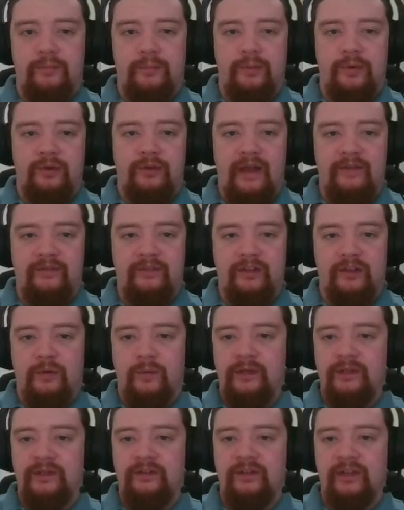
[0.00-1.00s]
But after
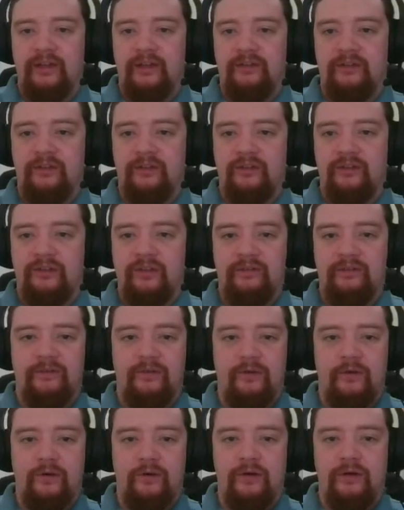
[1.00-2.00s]
queen takes
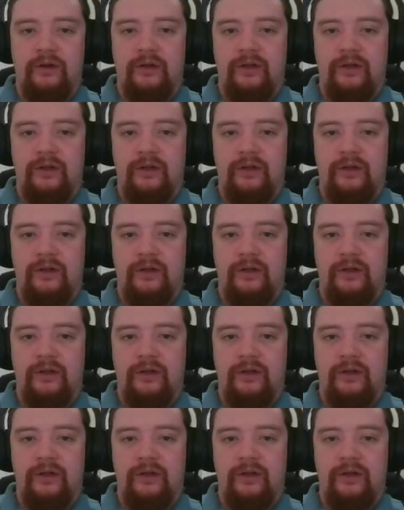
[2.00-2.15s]
c4,